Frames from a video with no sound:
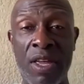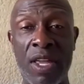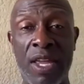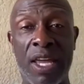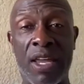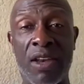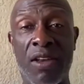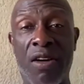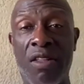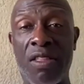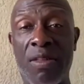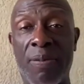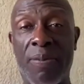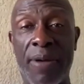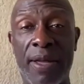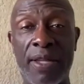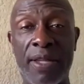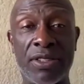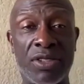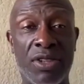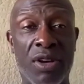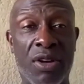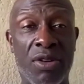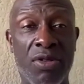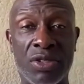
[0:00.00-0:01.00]
It all
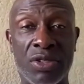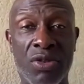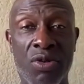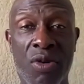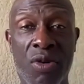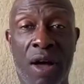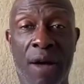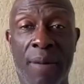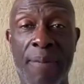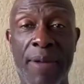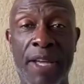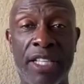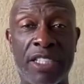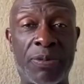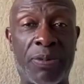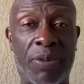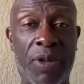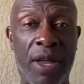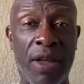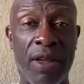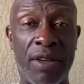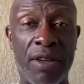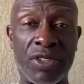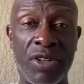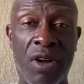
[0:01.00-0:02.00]
depends on who our best players